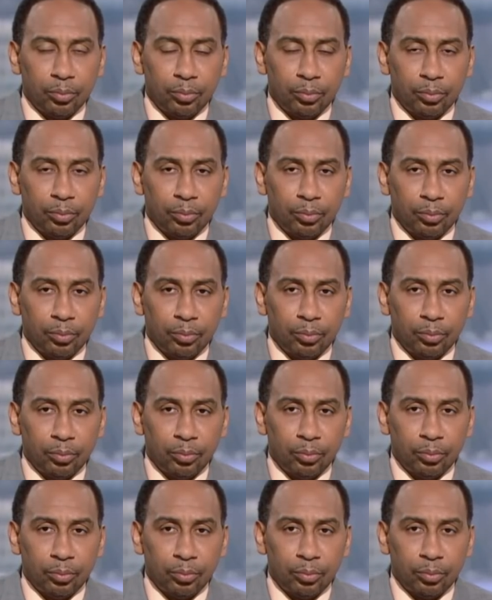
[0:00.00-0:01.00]

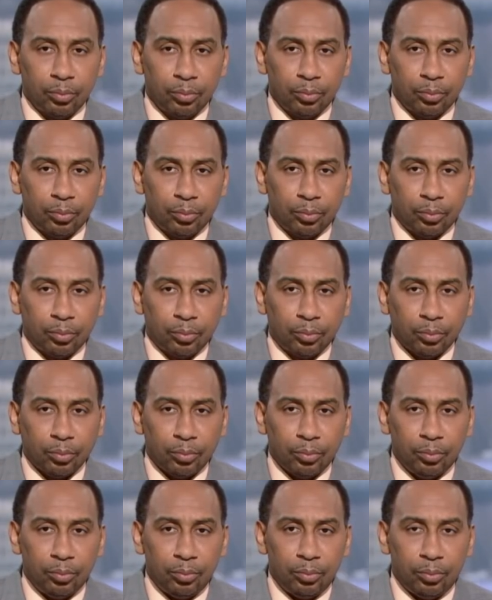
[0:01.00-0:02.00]

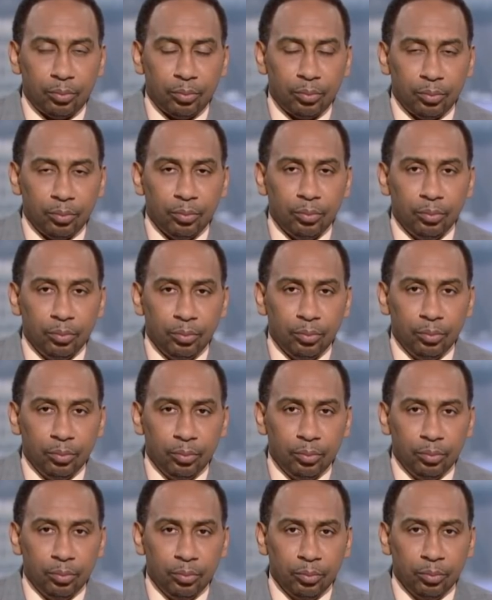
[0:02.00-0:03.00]

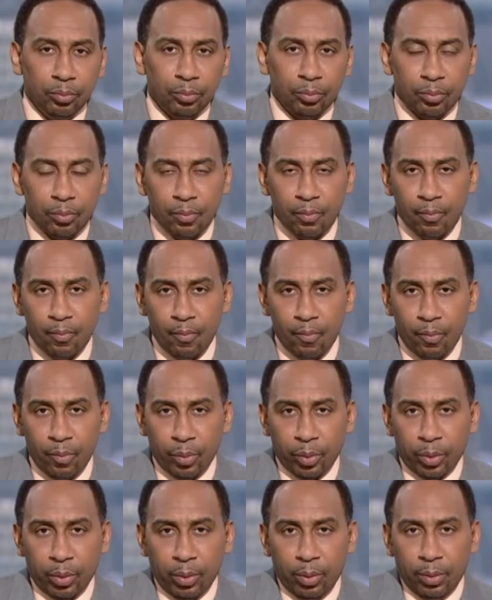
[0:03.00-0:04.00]

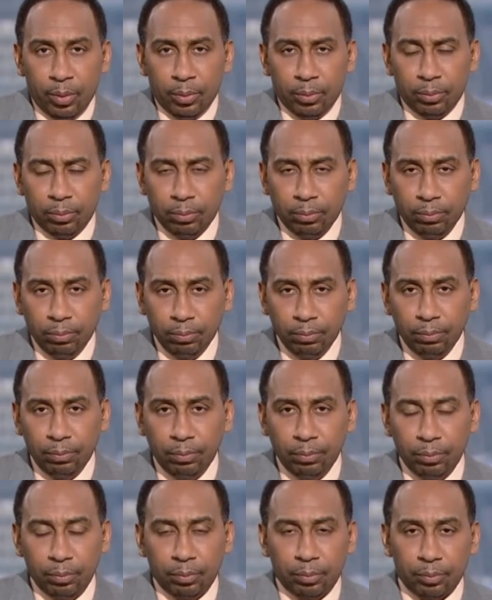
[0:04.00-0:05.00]

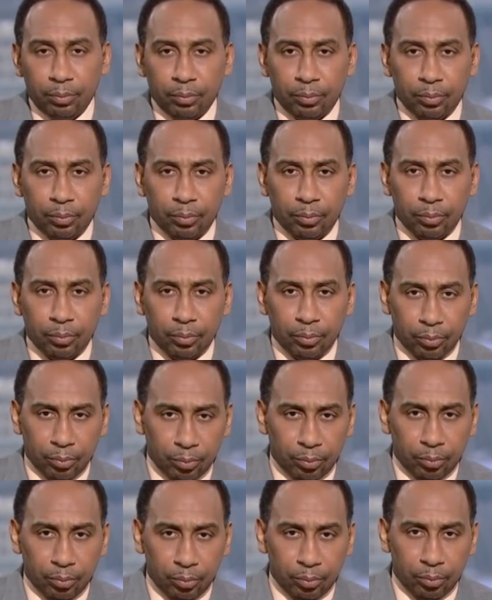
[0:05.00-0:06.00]

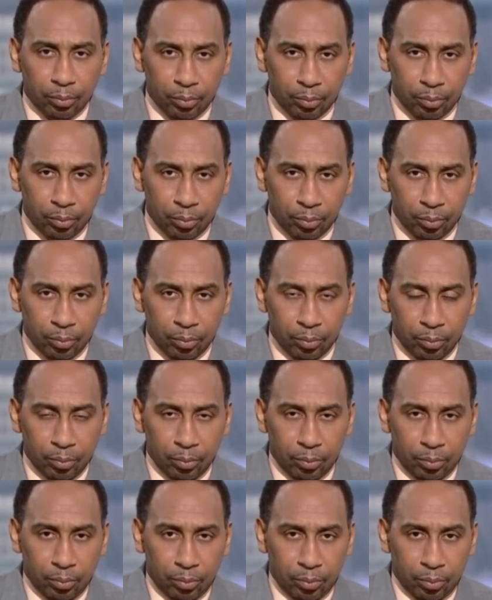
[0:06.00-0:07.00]

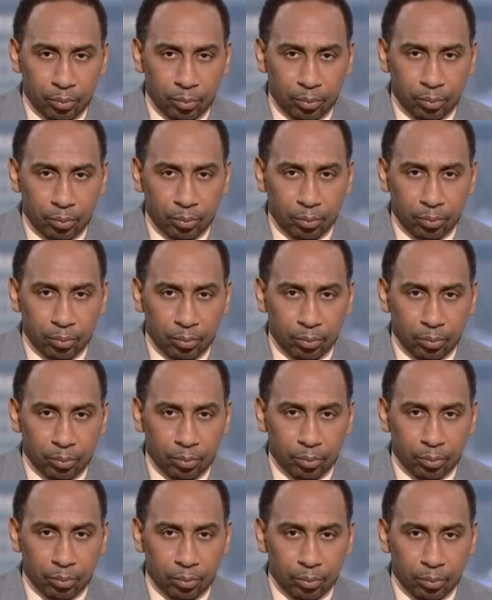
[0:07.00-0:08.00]
This person isn't speaking.